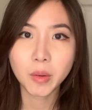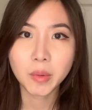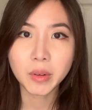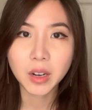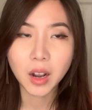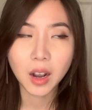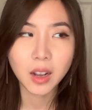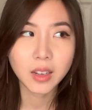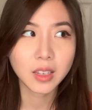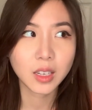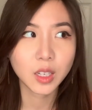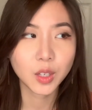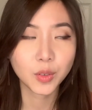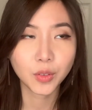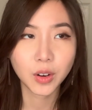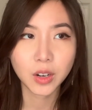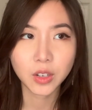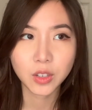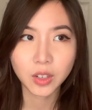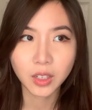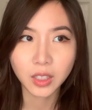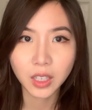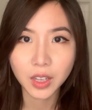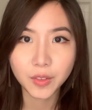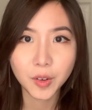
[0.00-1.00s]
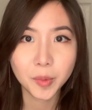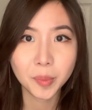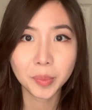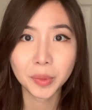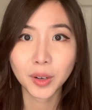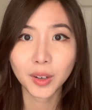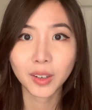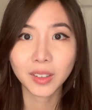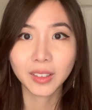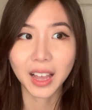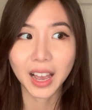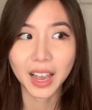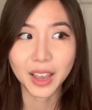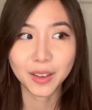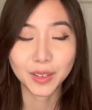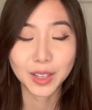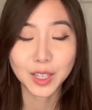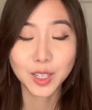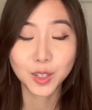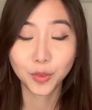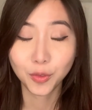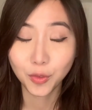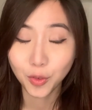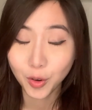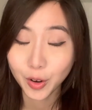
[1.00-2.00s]
When God says for us to live a pure life,
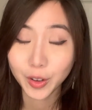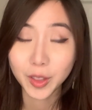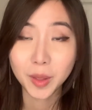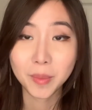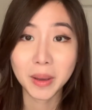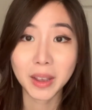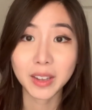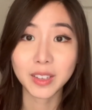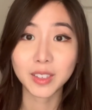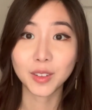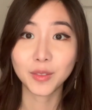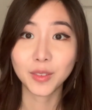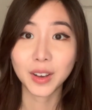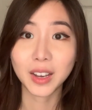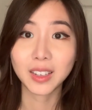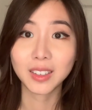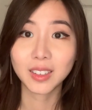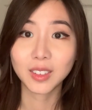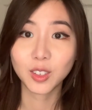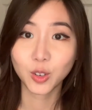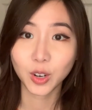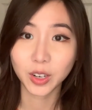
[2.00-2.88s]
it's for the best of us.